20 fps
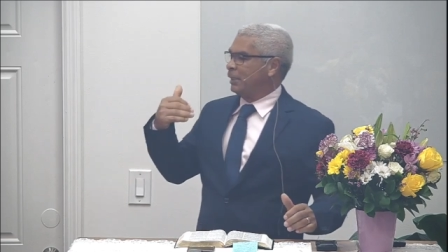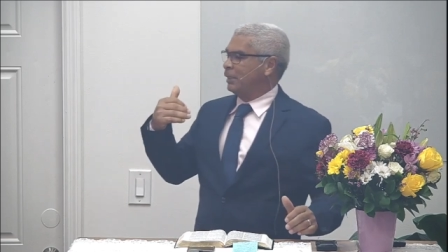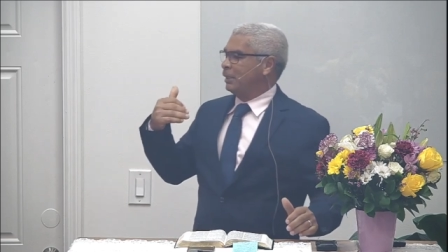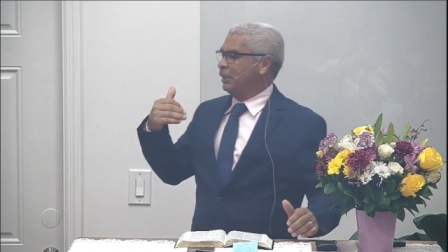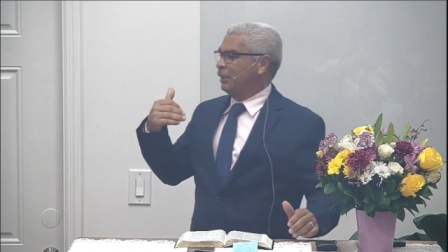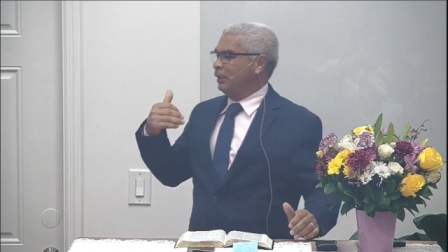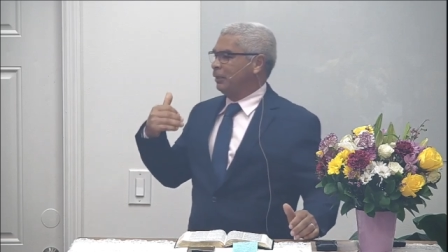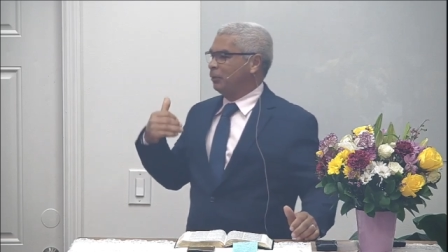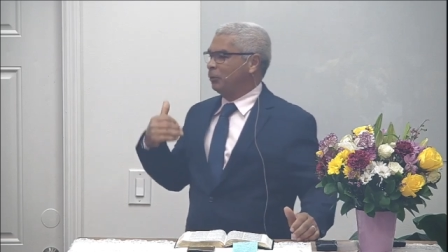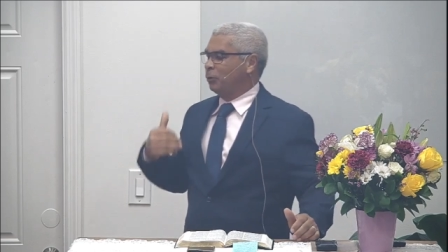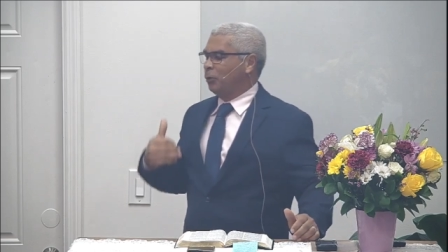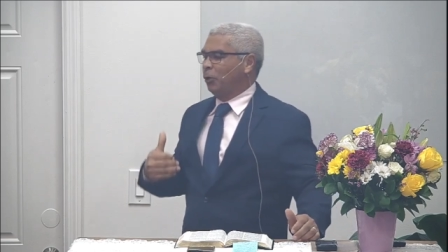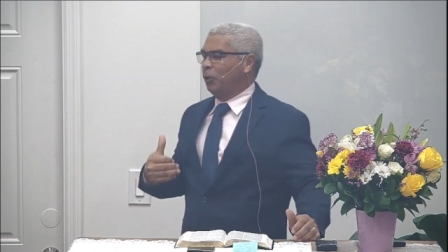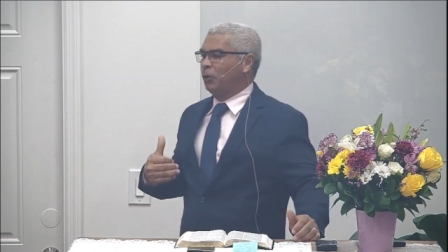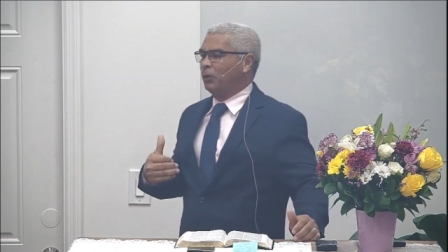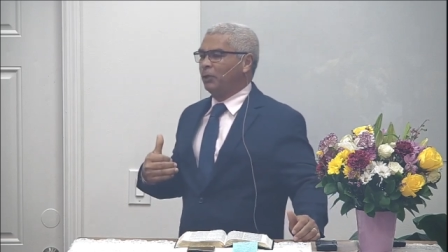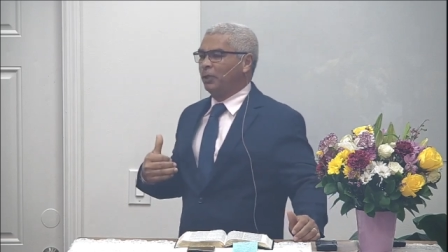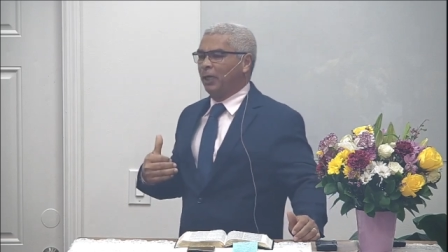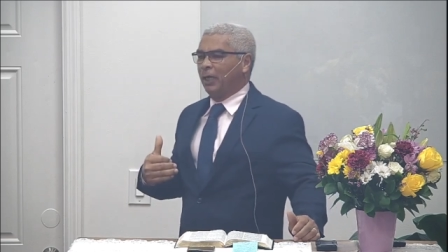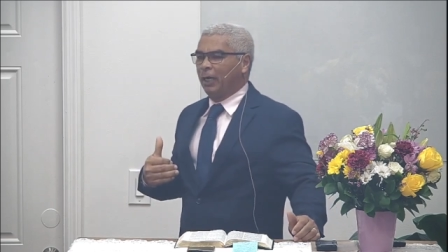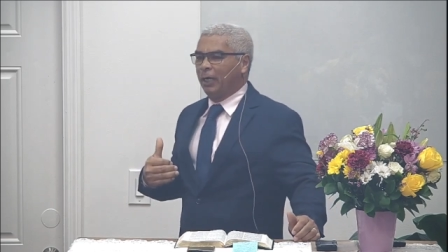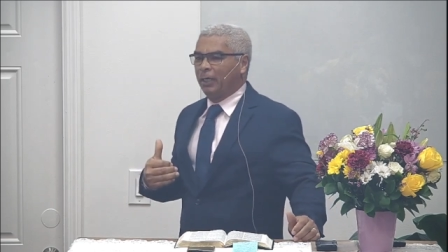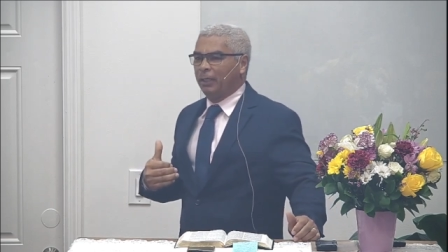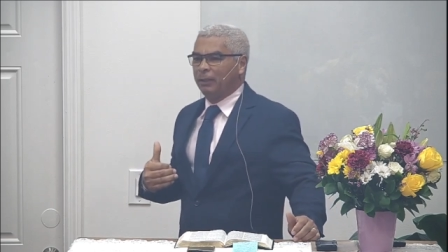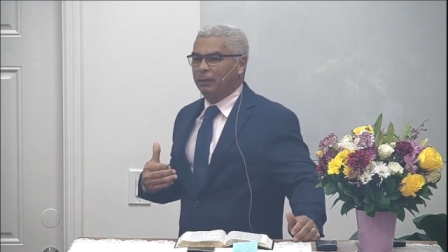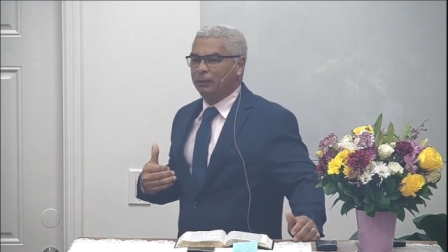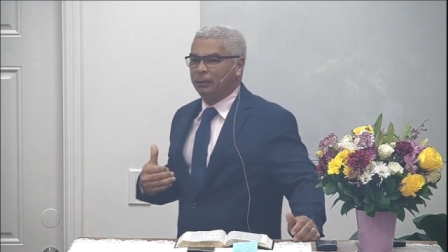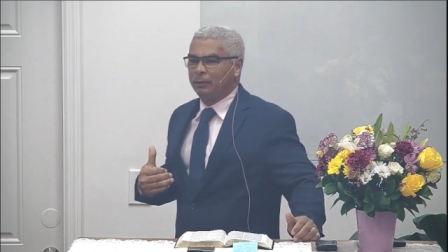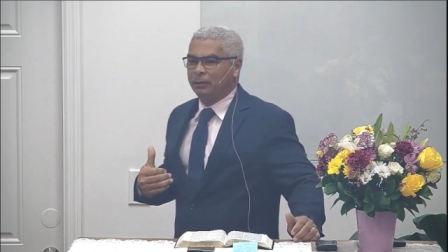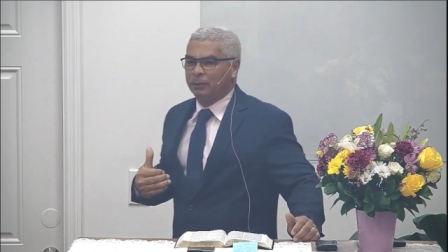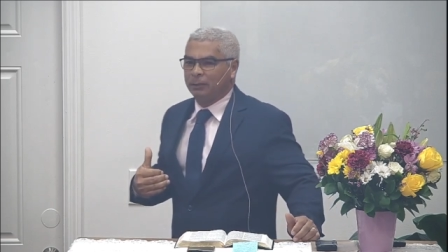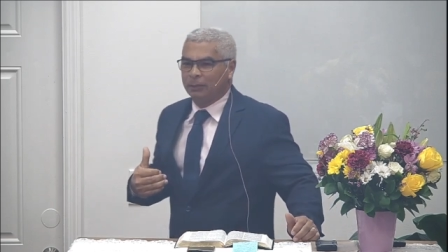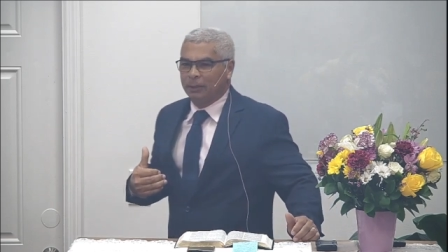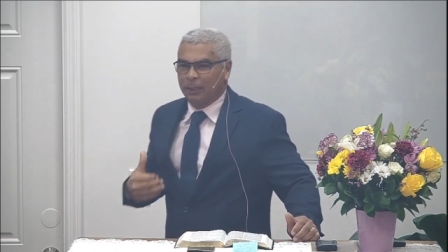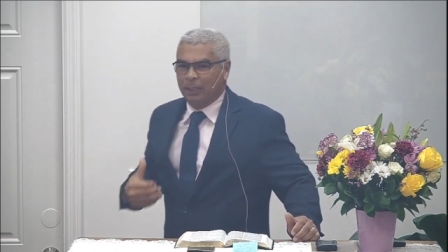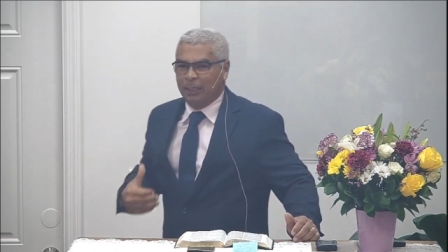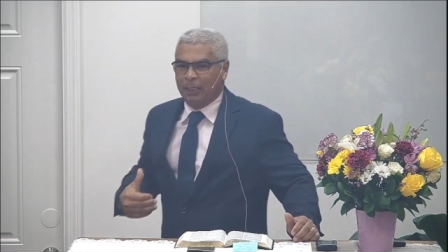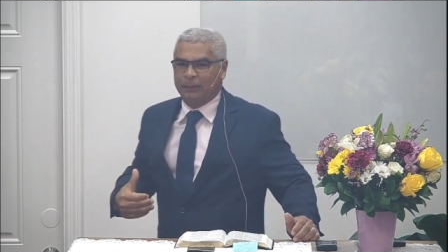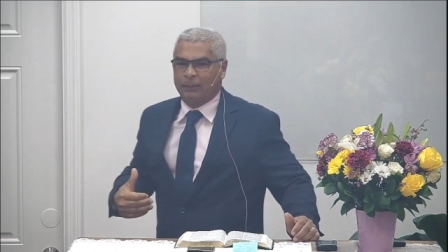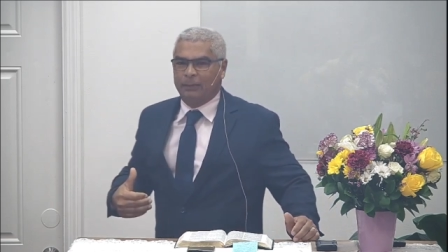for him to be able
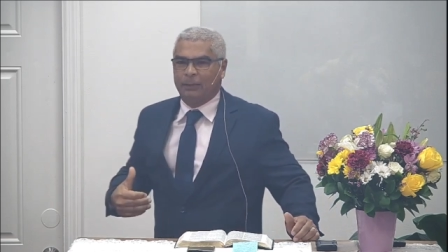to